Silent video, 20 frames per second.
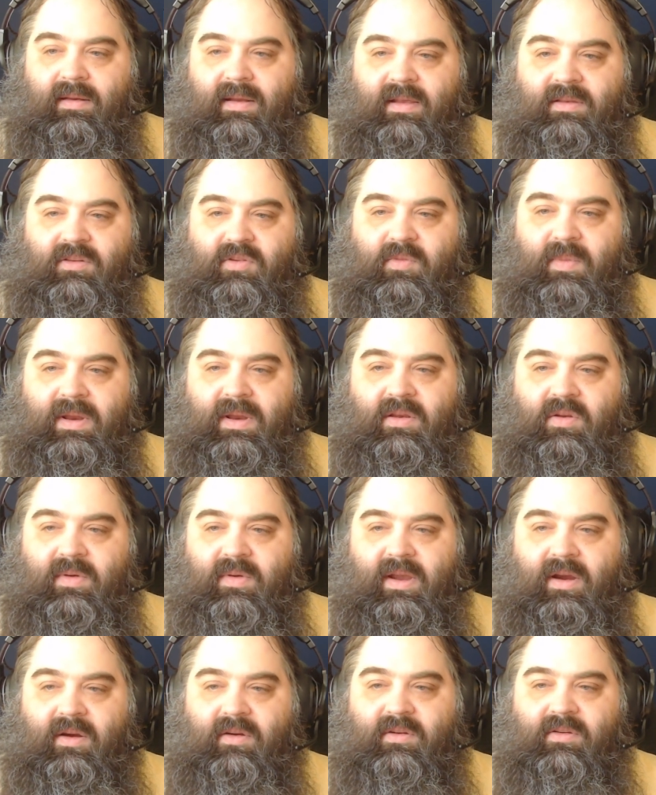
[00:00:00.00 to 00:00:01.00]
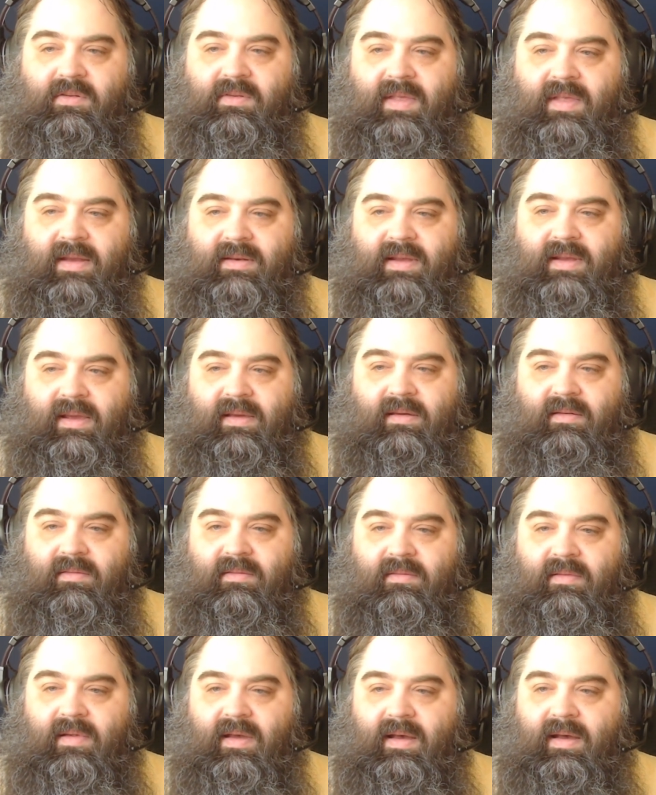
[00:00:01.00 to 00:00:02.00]
Not so many new characters in that deck.
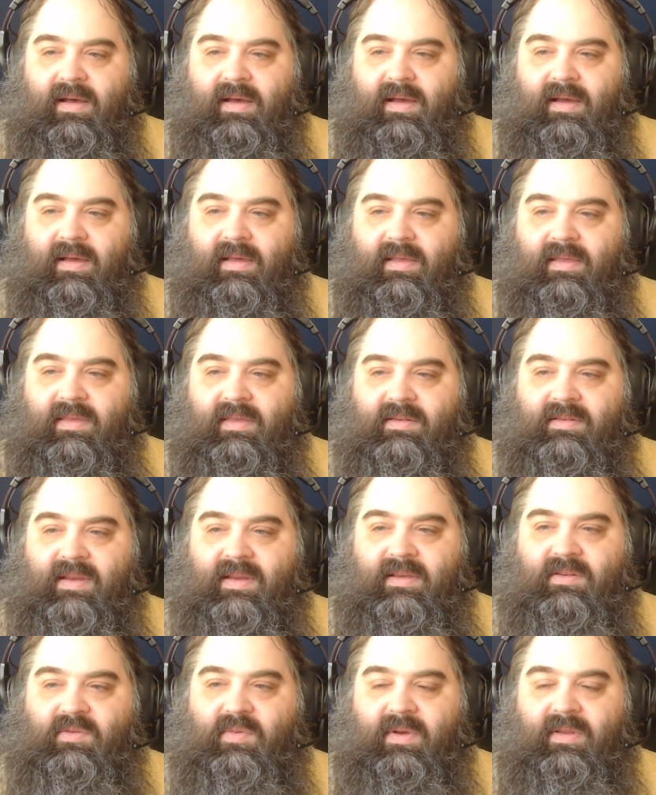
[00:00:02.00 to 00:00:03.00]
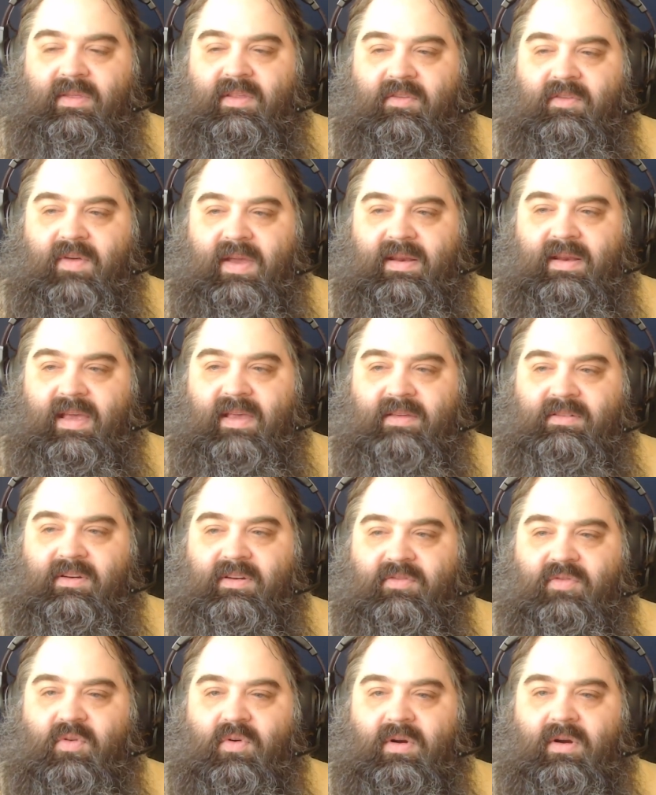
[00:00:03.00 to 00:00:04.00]
This next one, the
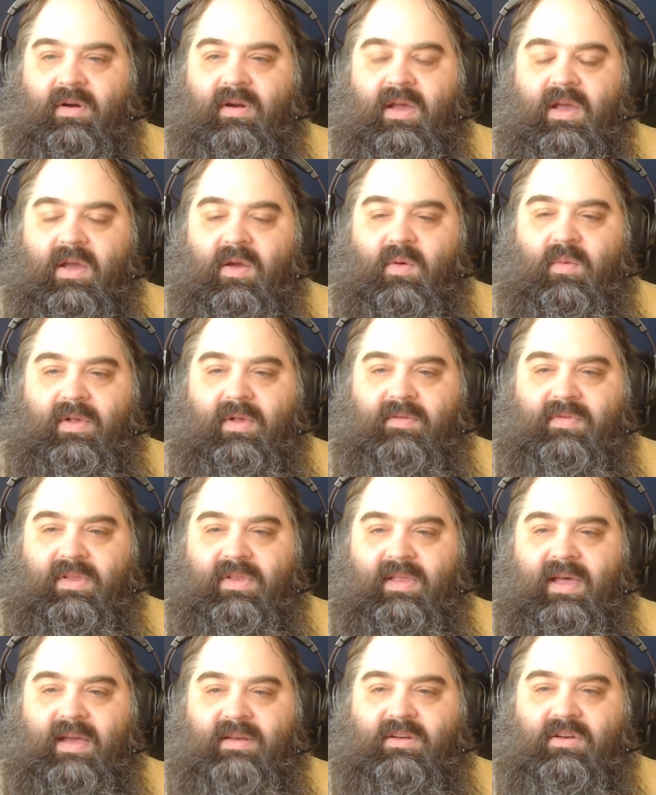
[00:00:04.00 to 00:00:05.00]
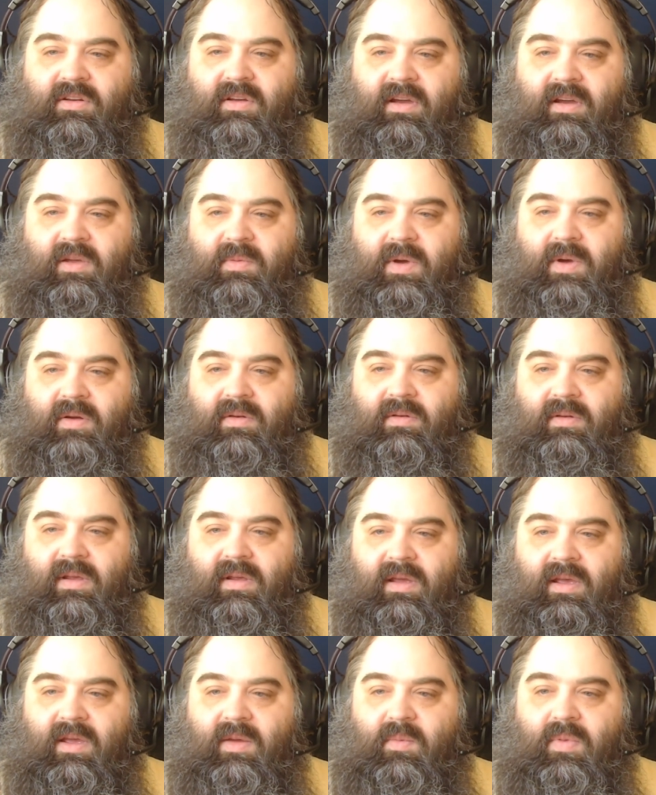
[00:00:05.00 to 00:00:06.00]
Fantastic Four, will have a lot to talk about,
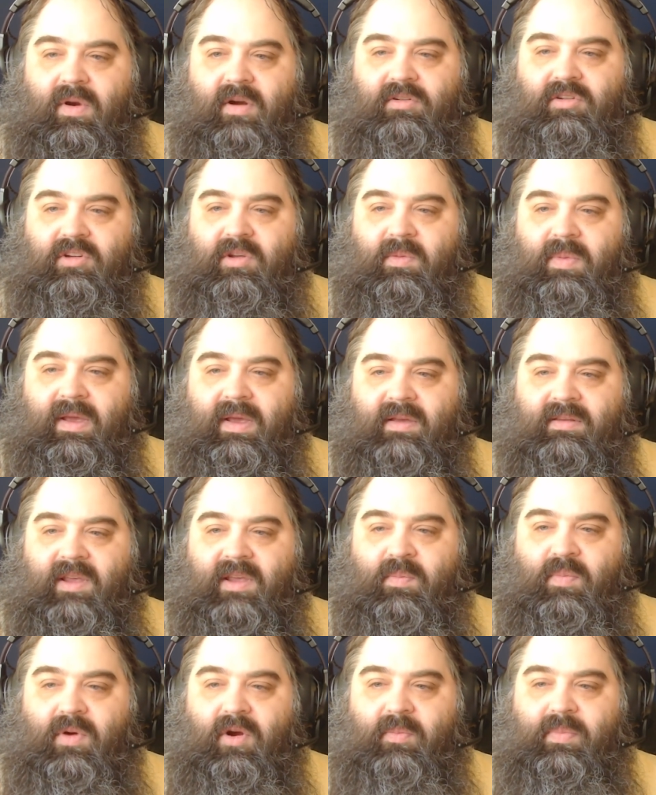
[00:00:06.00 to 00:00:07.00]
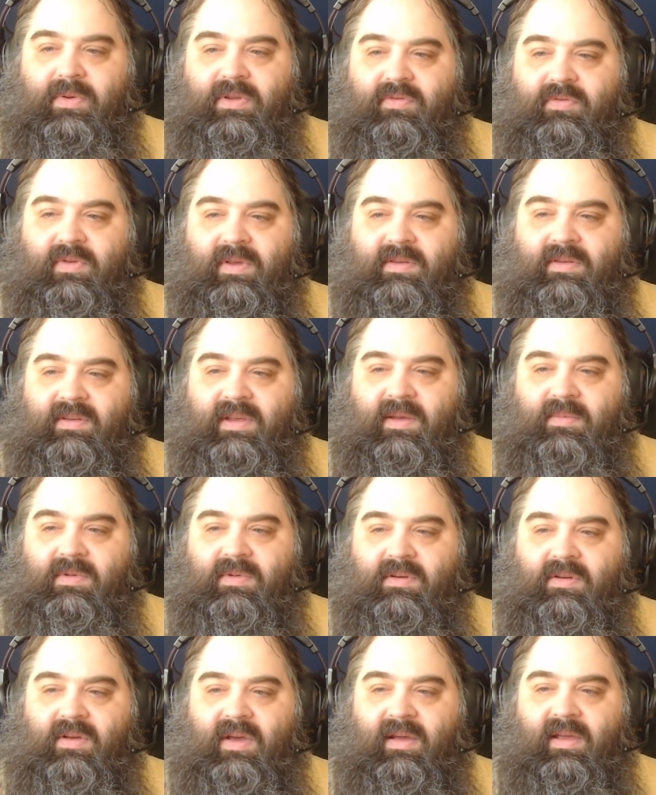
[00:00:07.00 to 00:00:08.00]
partially because I purposefully
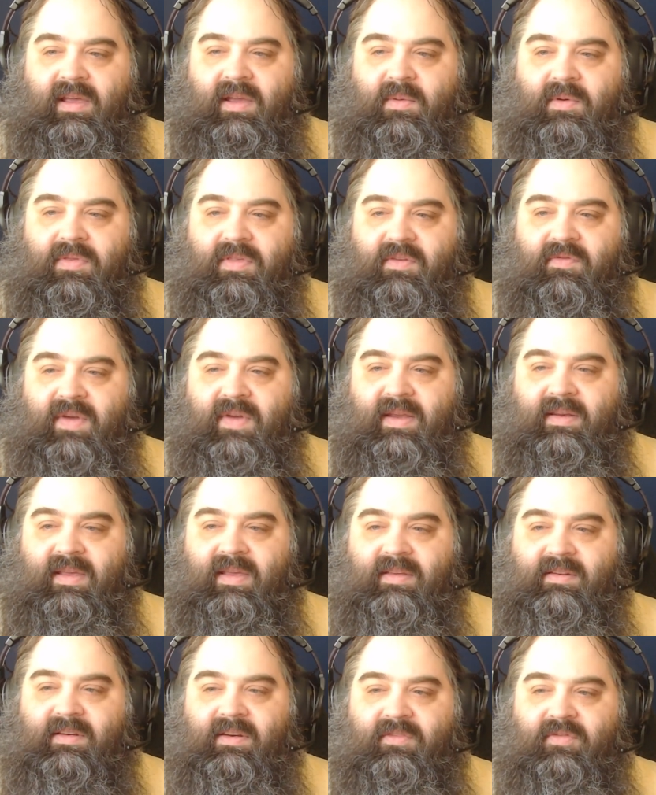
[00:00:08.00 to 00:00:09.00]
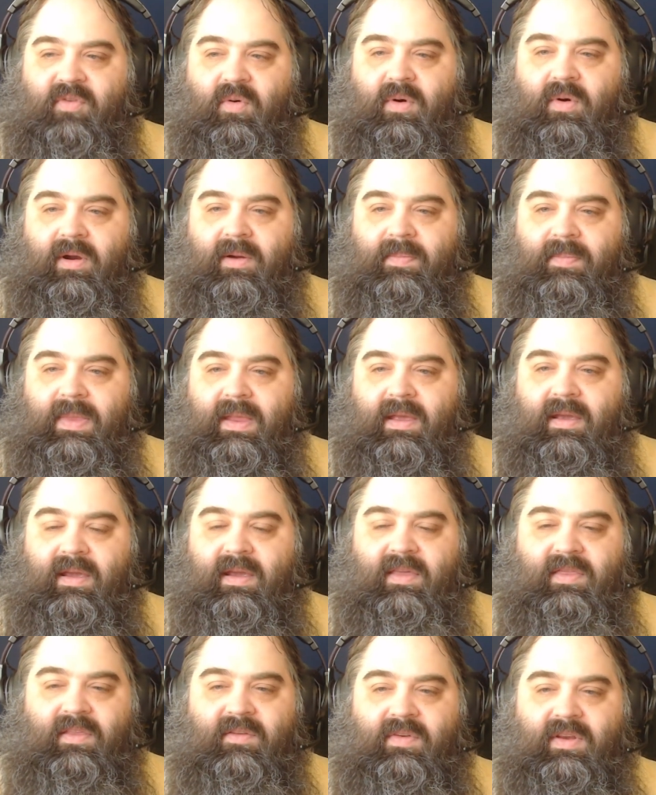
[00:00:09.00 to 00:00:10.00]
skipped talking about the Fantastic Four
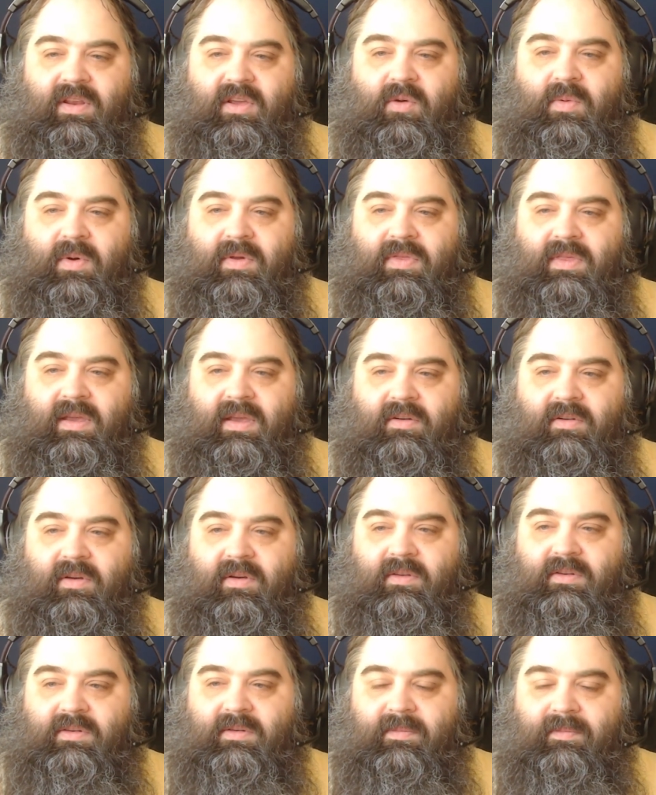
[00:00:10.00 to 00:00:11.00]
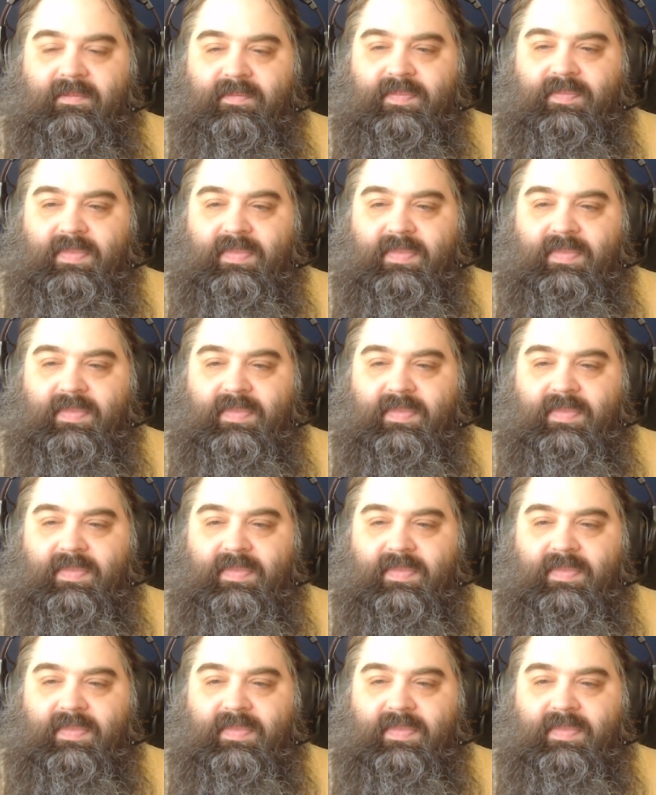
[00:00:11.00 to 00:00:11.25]
in the video about the heroes.